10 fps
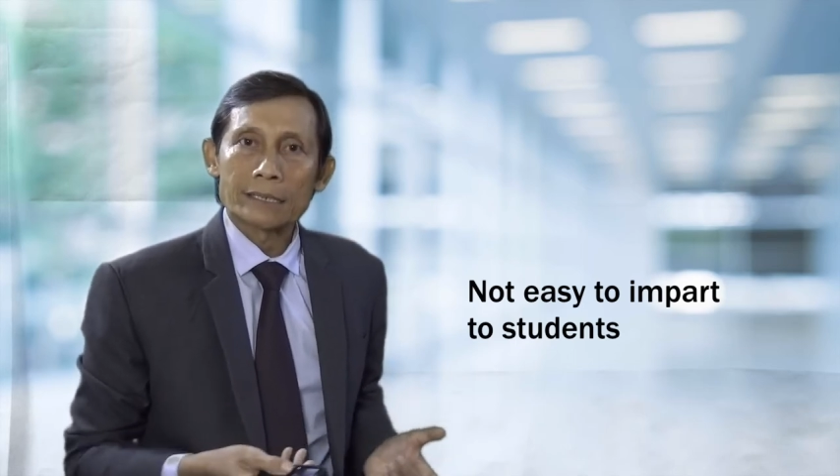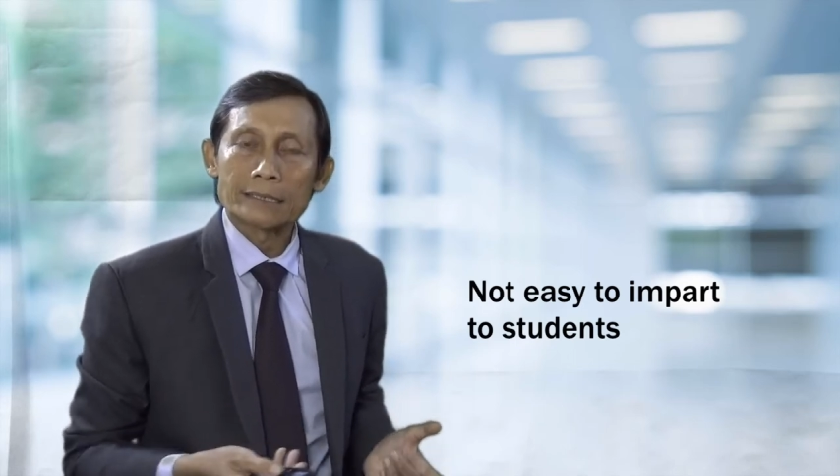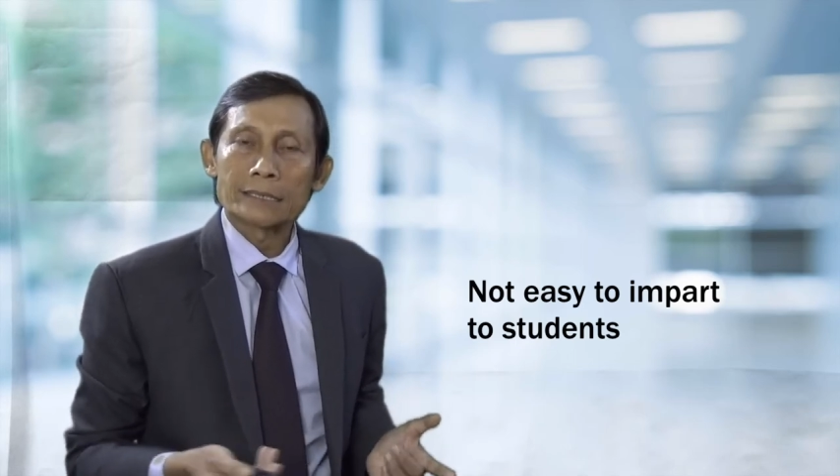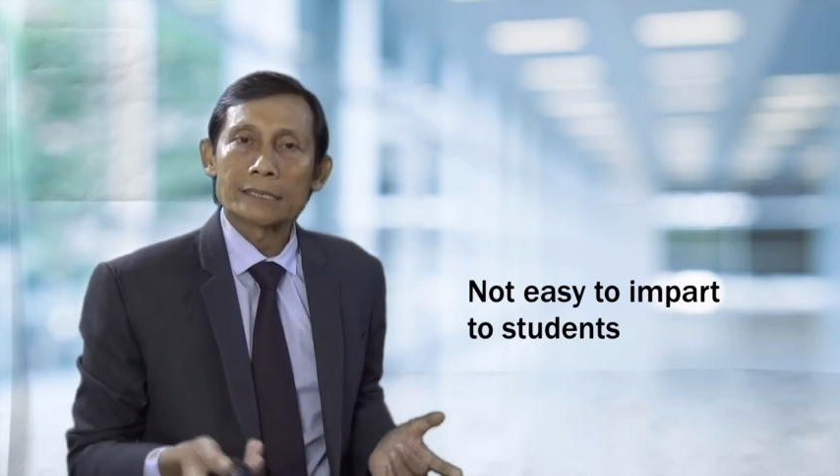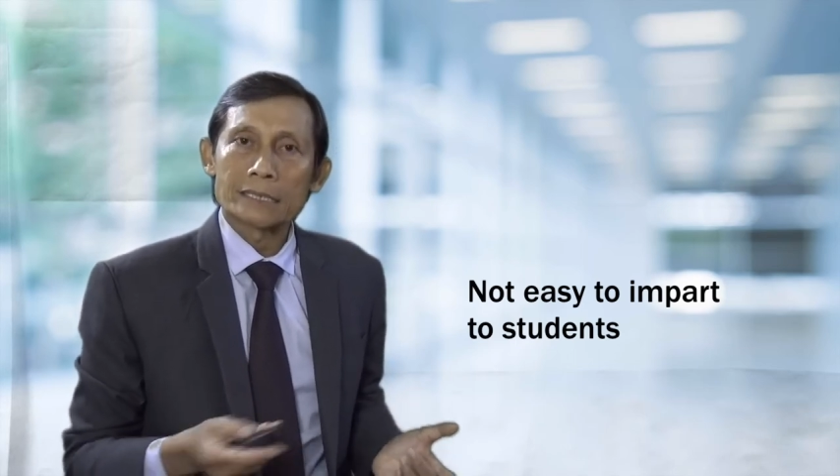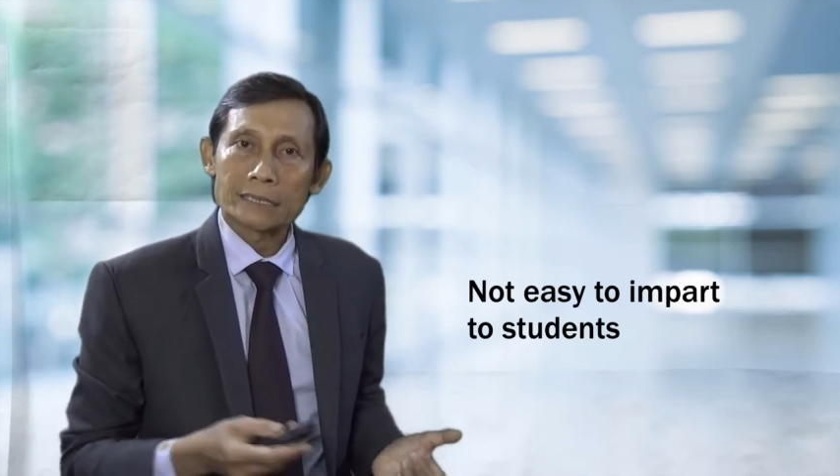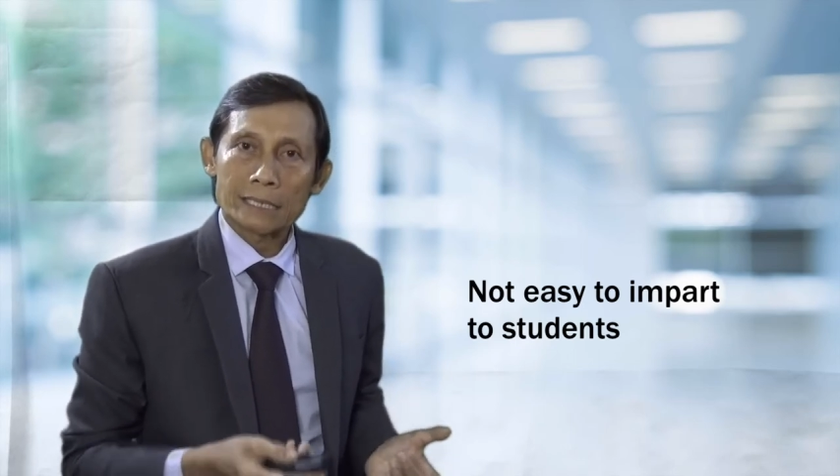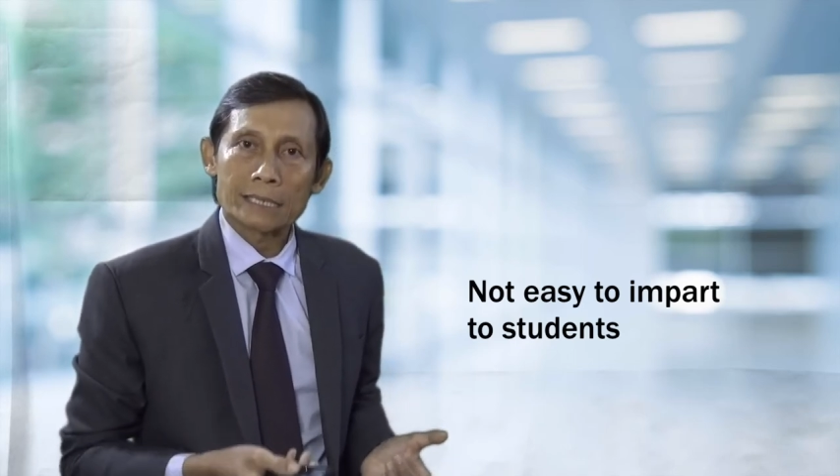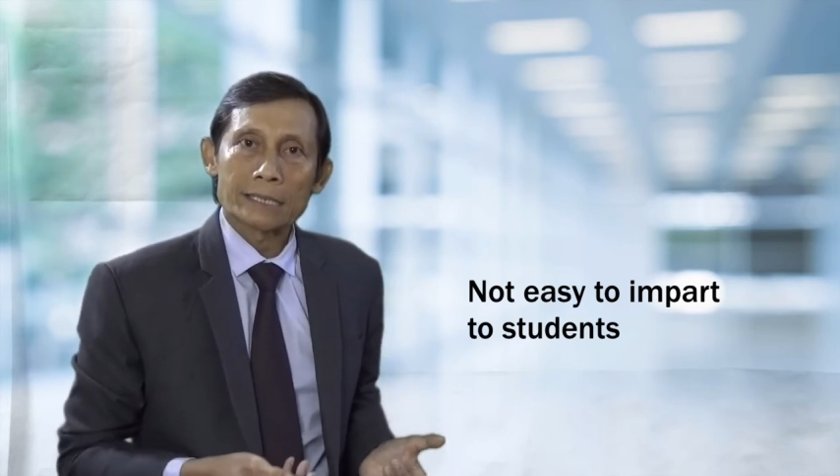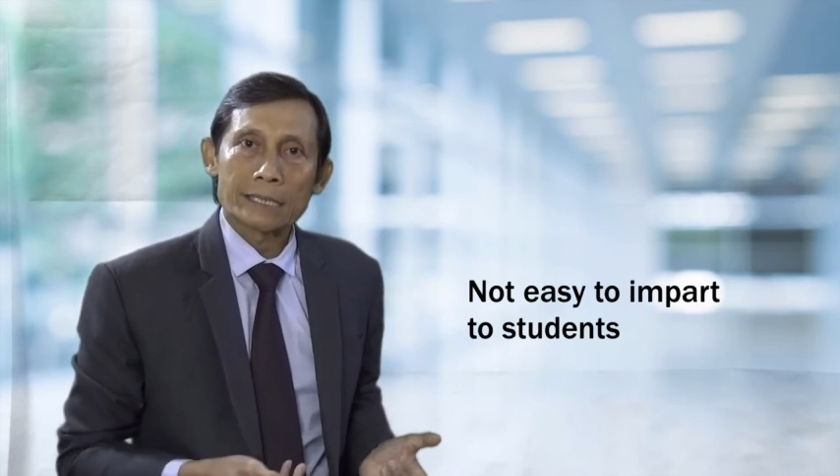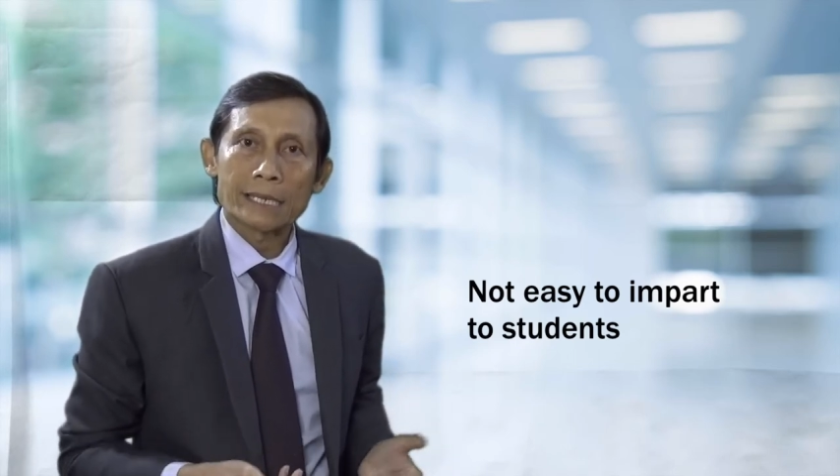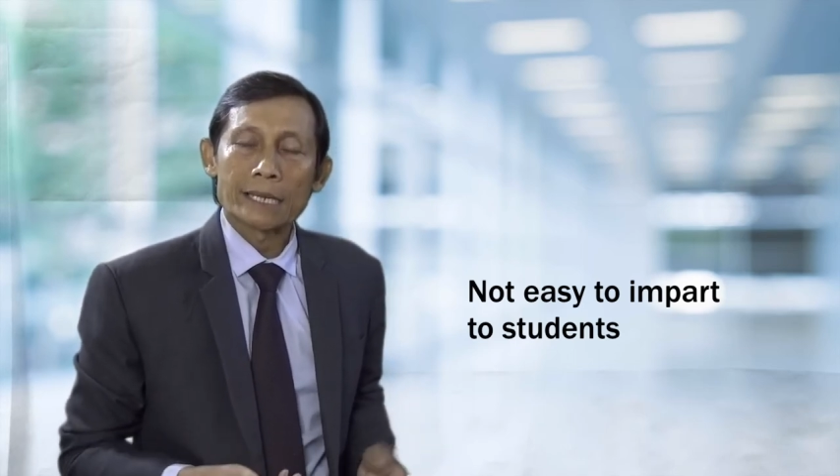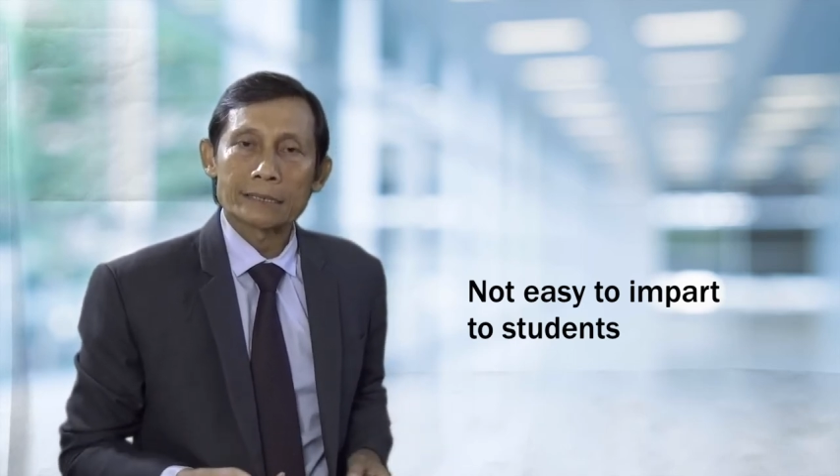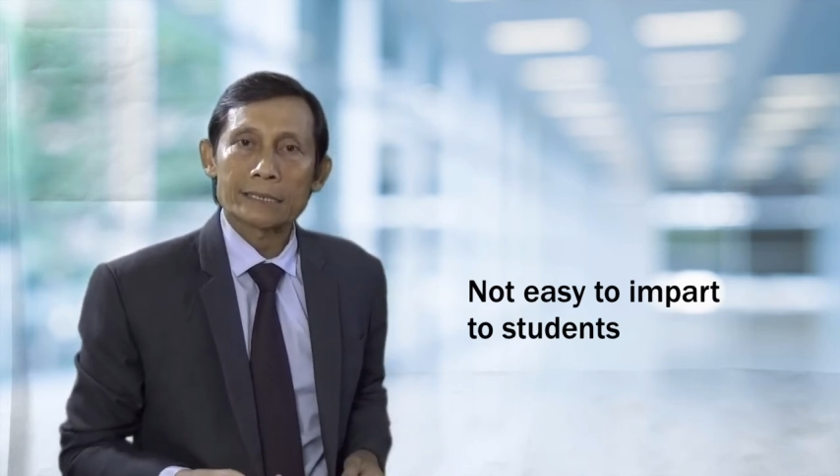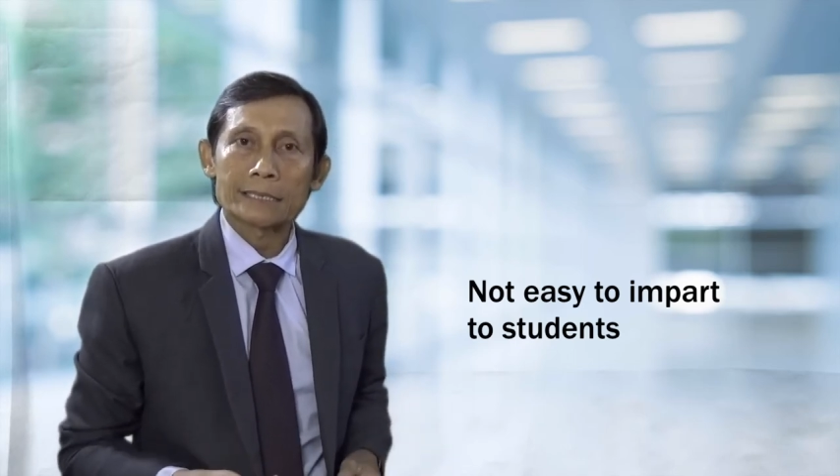this in the teaching, learning,
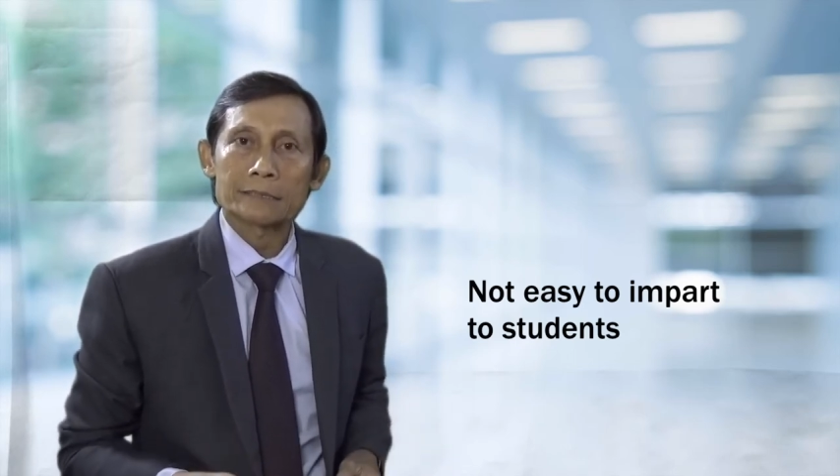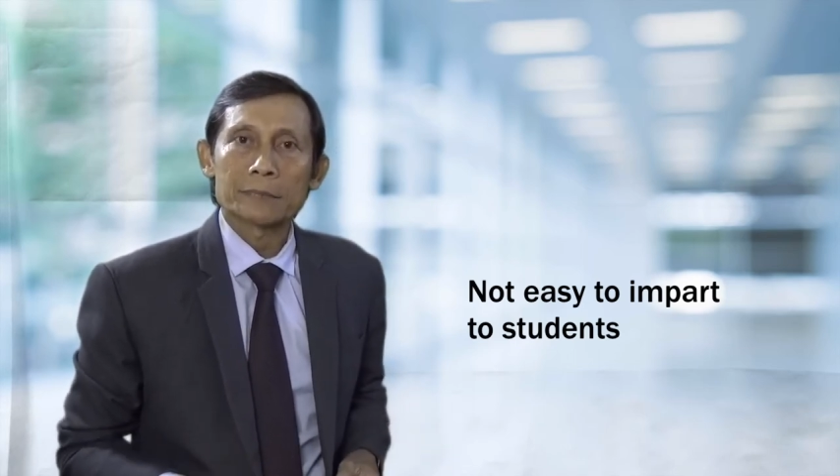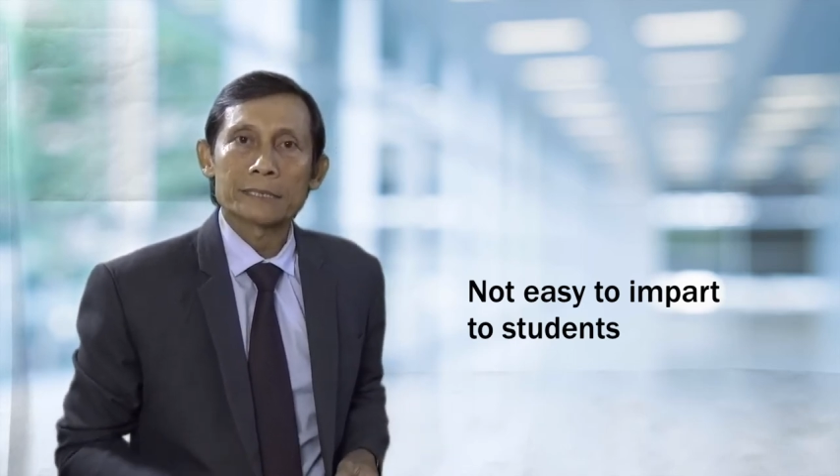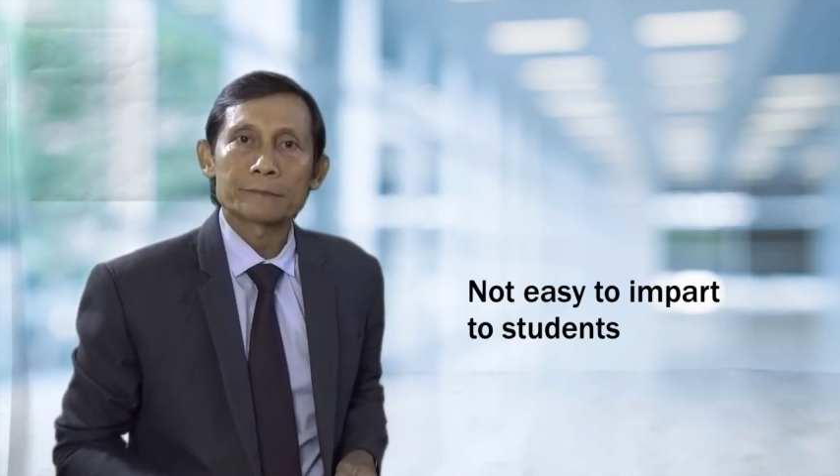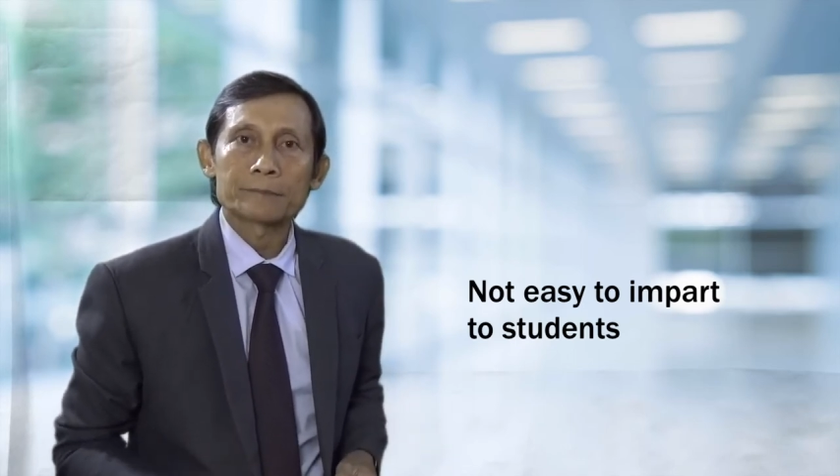and assessment.